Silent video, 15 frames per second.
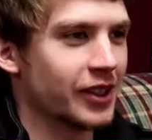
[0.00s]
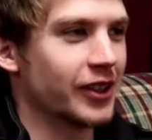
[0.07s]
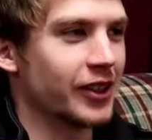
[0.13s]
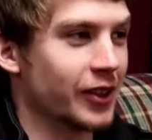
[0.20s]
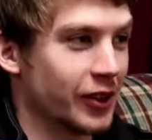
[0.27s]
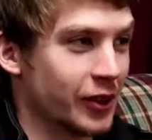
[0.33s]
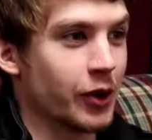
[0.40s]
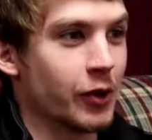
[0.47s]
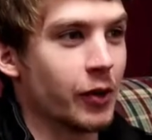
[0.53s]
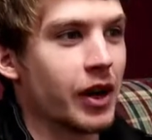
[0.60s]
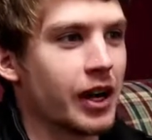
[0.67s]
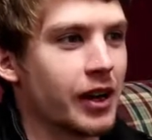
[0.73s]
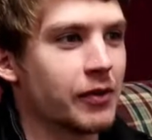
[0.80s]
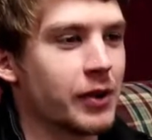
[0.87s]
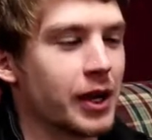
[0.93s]
your, your
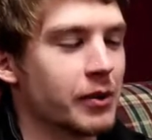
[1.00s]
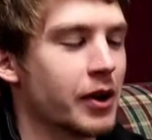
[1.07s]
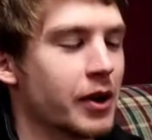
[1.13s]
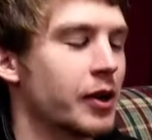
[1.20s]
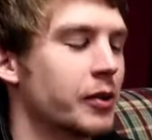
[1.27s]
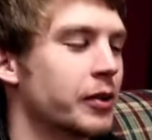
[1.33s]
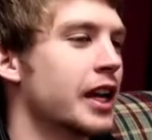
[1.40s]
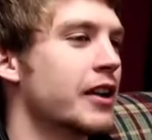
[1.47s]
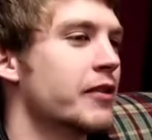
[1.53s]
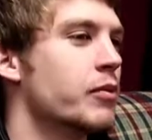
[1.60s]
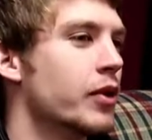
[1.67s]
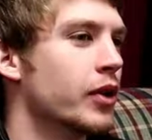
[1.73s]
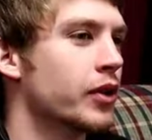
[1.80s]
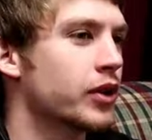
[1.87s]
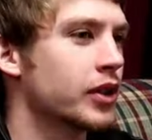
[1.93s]
wife, my mom, gave
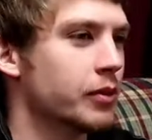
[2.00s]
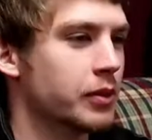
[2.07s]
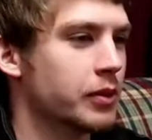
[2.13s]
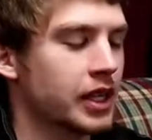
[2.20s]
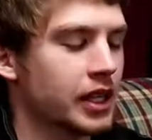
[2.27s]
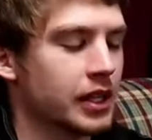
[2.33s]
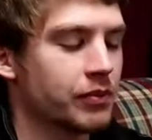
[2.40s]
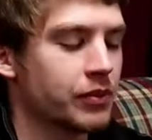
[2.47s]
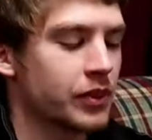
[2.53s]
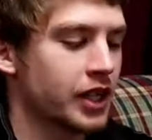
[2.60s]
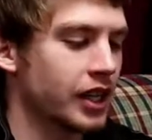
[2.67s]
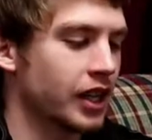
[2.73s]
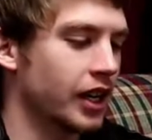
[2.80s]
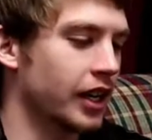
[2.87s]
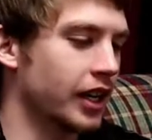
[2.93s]
birth to me,
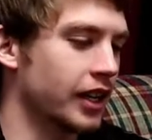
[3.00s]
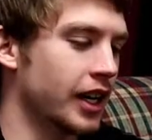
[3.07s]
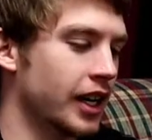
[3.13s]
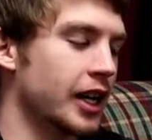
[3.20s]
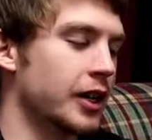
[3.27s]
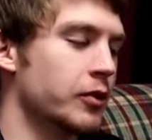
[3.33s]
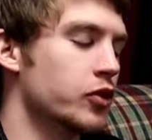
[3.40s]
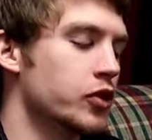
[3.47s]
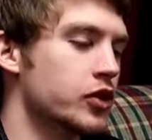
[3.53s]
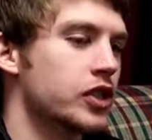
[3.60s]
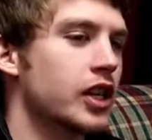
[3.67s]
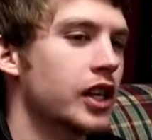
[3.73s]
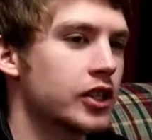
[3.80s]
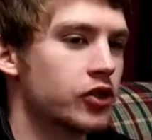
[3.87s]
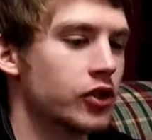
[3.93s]
uh, and I am your
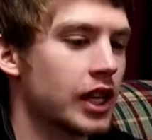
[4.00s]
son.